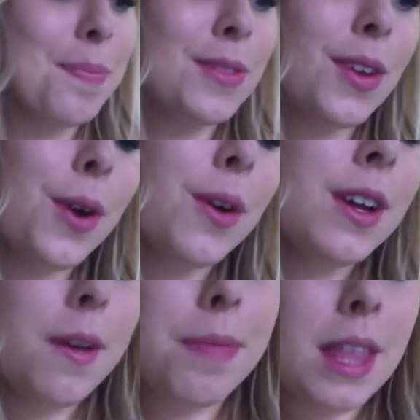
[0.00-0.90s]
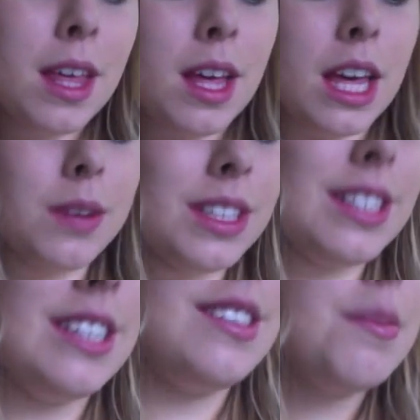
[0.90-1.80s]
So it was a
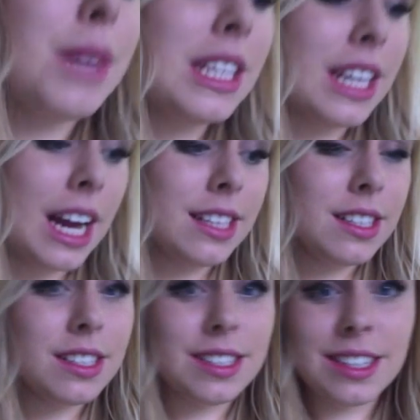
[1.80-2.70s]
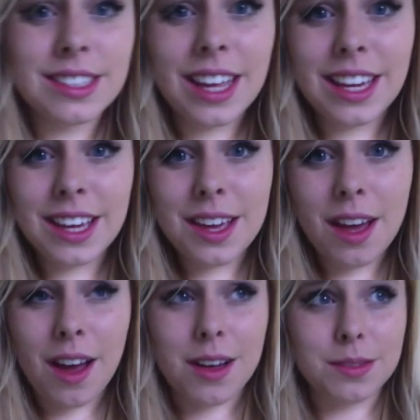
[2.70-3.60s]
decent brand. Like, I didn't dislike
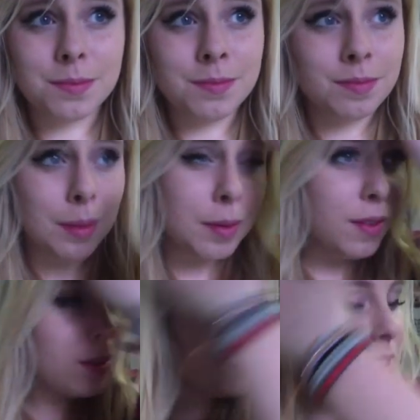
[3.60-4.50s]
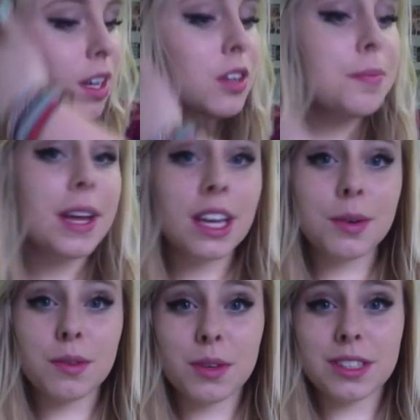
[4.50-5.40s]
it. Maybe if I was wearing the color pink, it
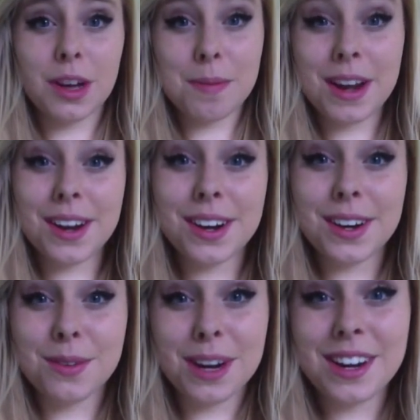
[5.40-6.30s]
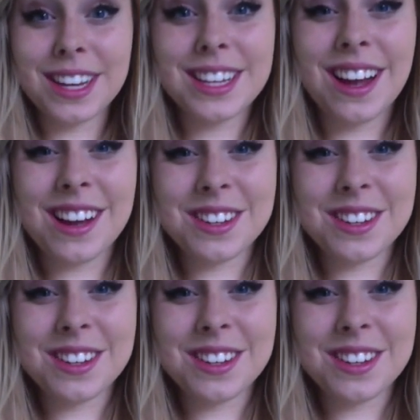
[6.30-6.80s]
would have worked out better wearing it.